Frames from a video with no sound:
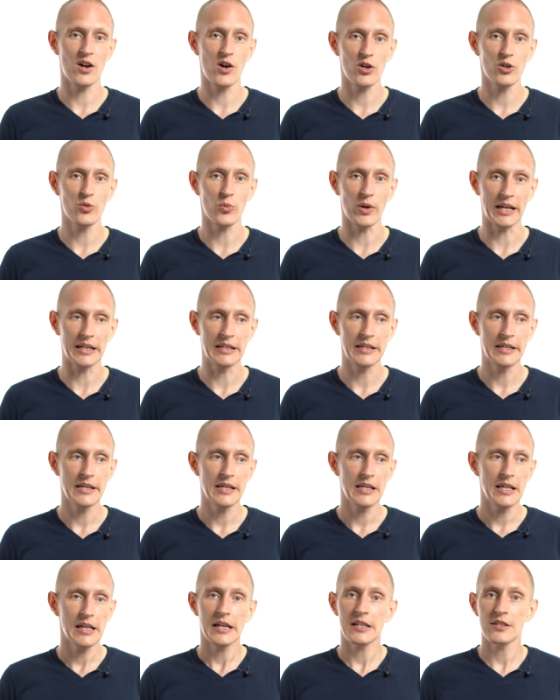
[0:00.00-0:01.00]
hard way,
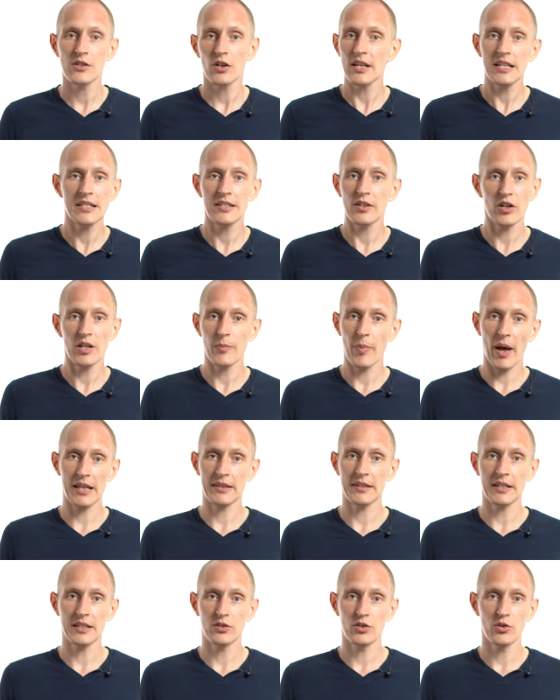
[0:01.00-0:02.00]
is not necessarily a bad
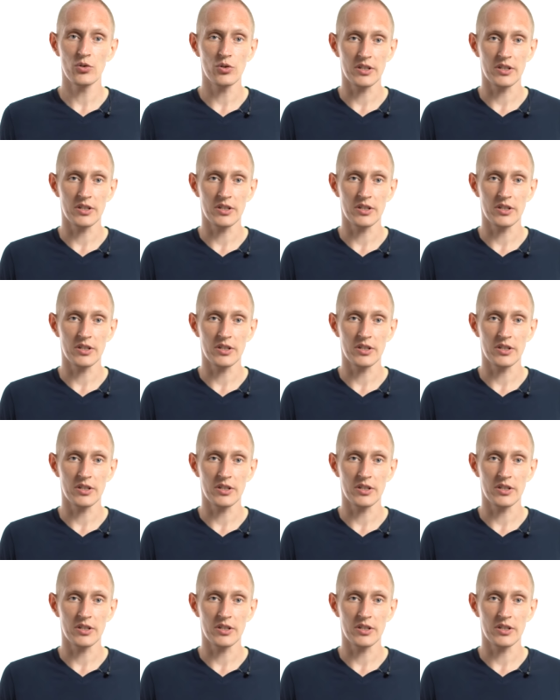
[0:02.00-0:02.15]
thing to do.